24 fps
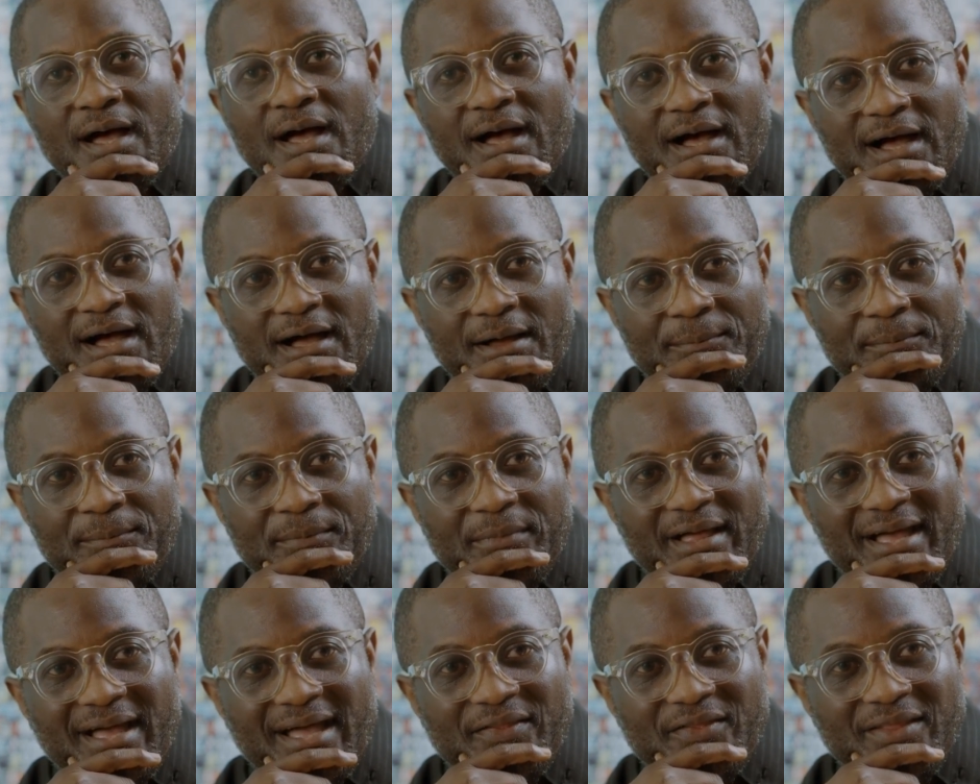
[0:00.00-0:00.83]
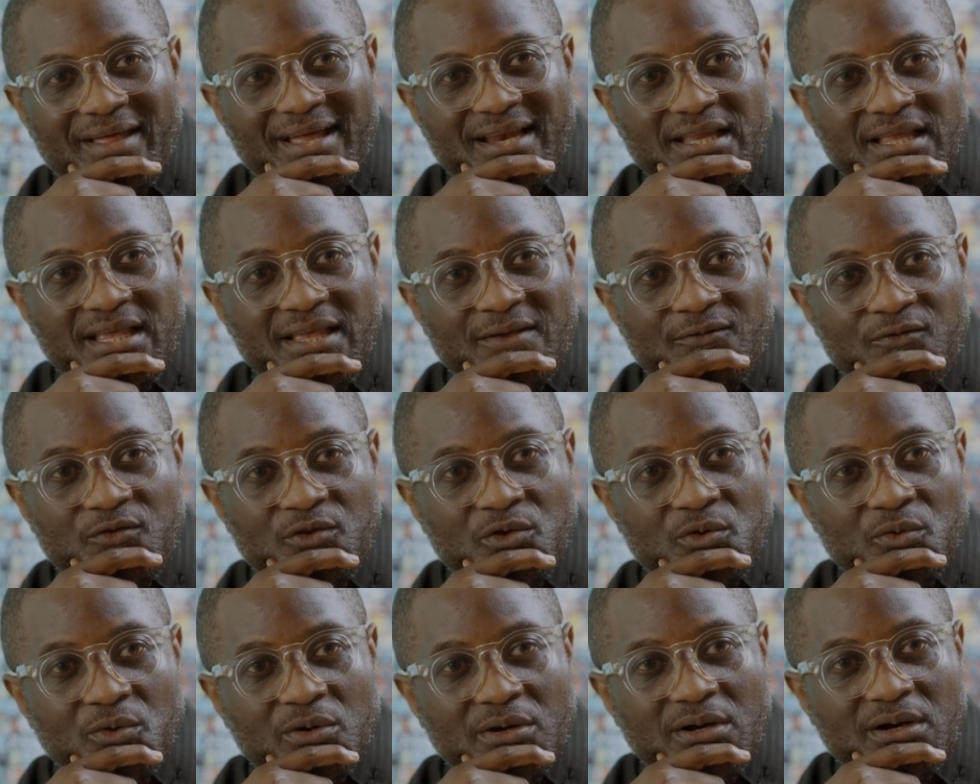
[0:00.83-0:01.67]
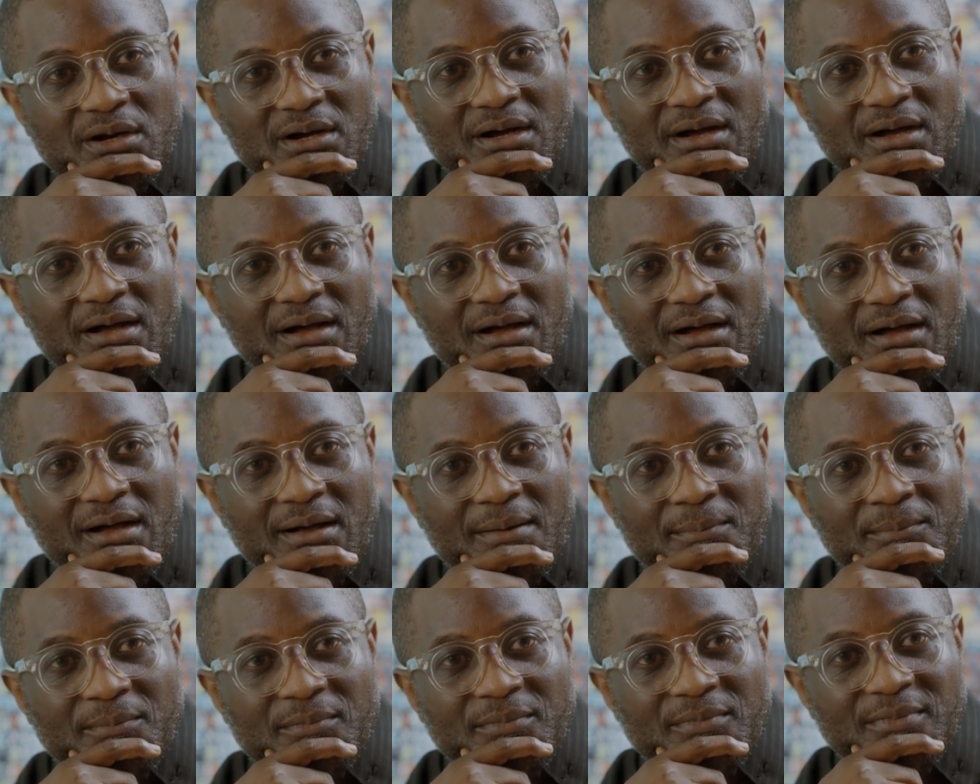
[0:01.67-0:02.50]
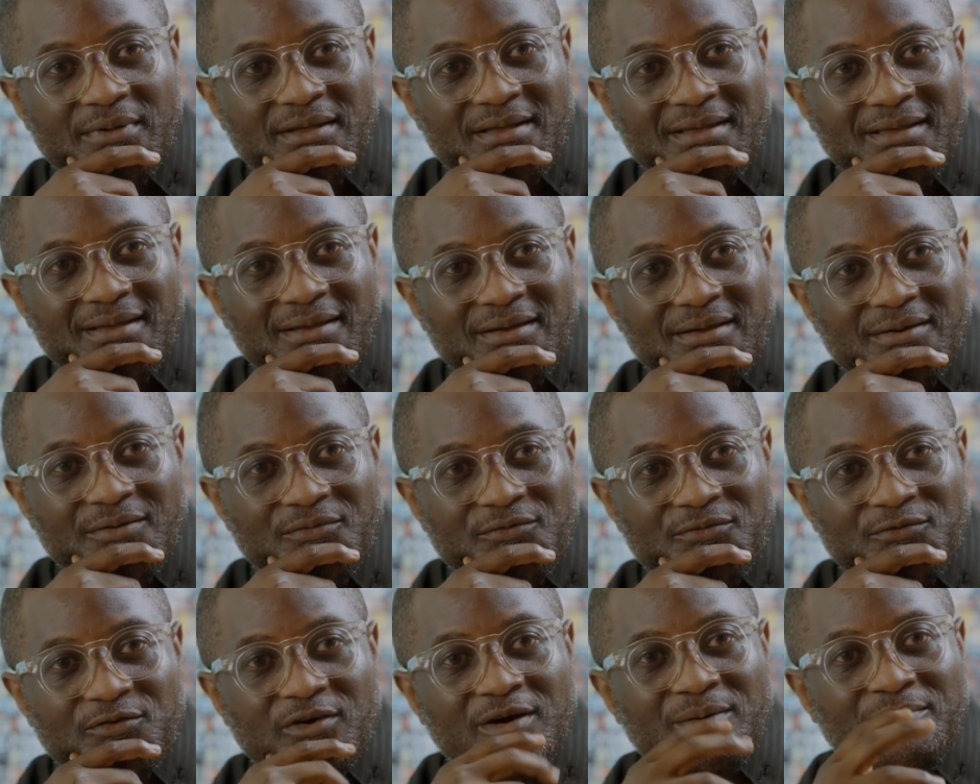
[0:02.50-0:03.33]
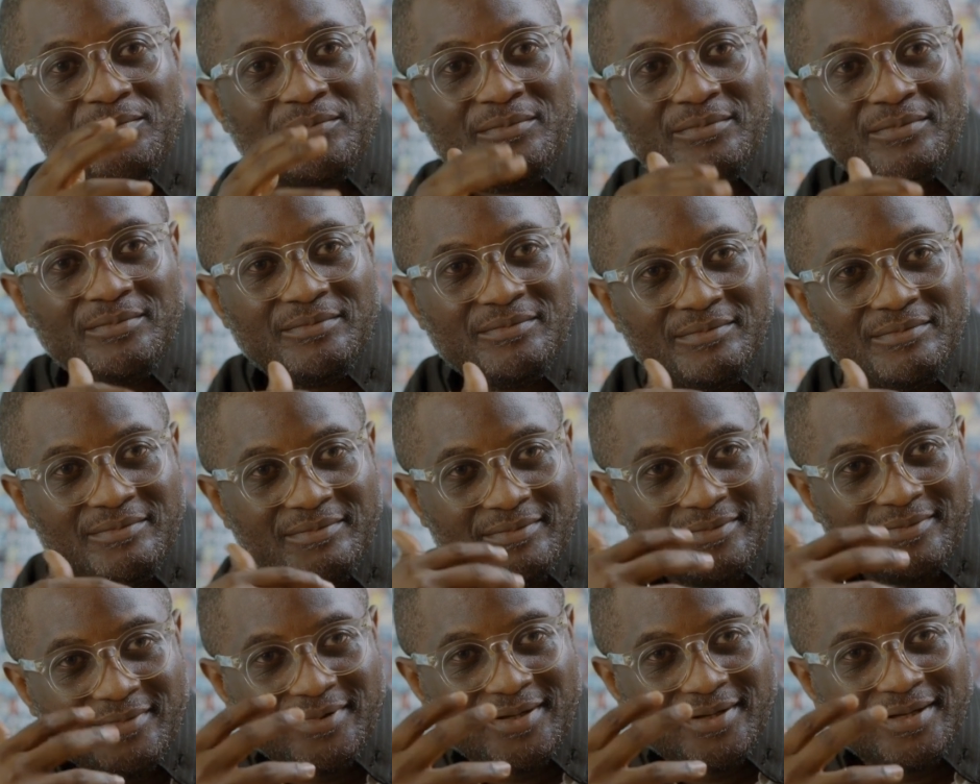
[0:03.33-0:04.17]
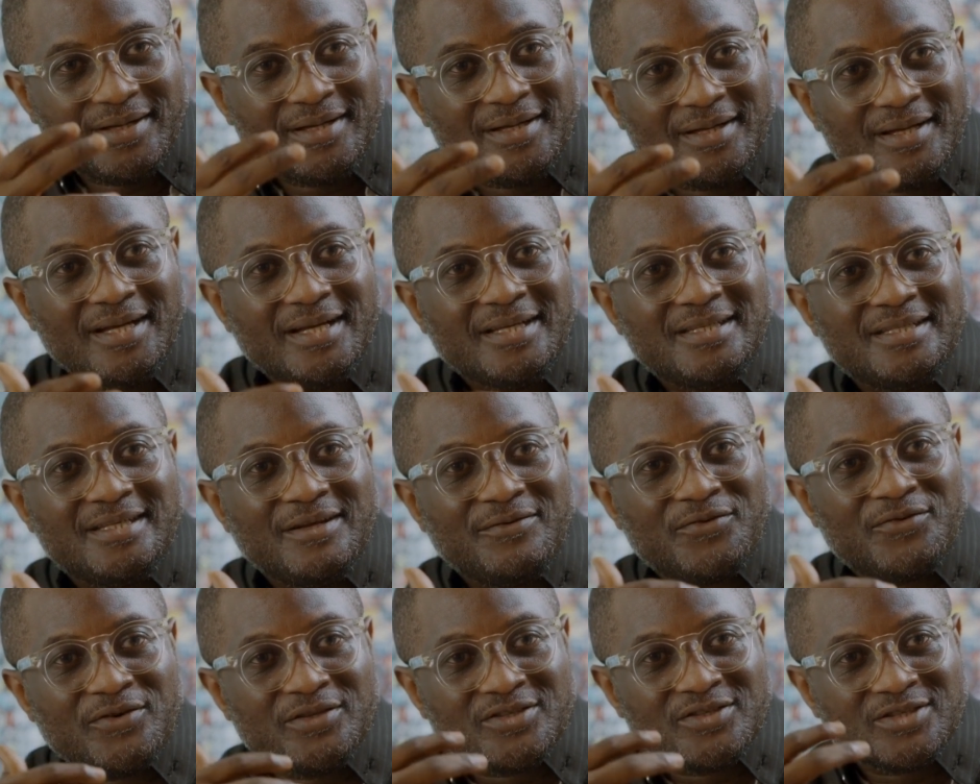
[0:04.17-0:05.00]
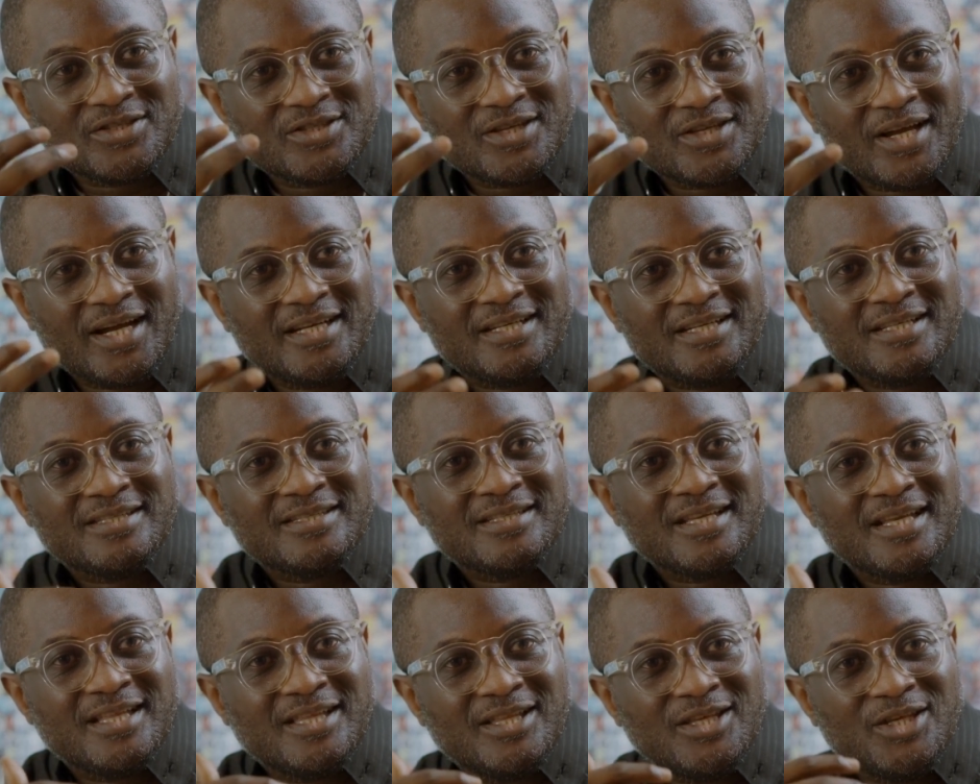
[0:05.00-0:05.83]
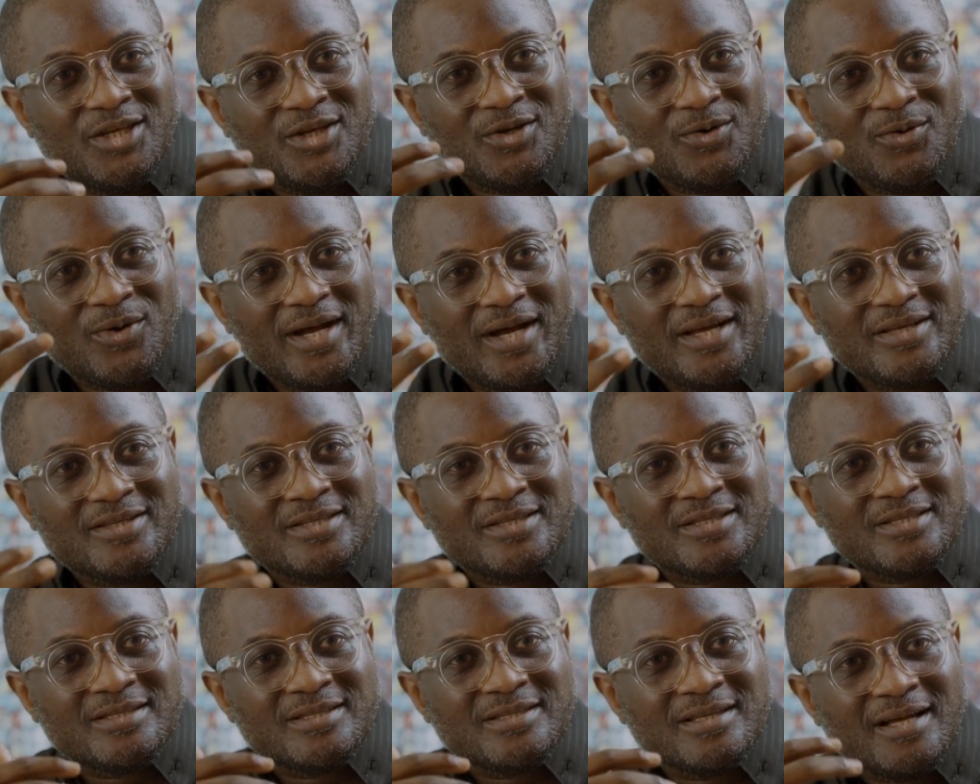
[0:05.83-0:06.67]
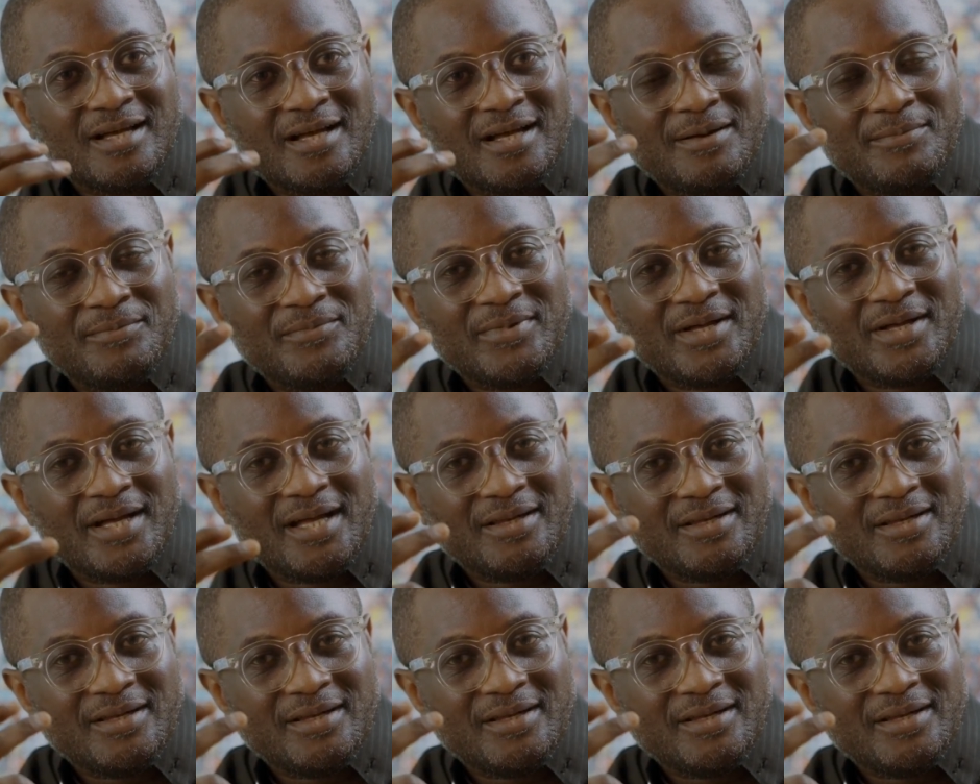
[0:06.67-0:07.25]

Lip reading: And then if you are from a different society, say the US and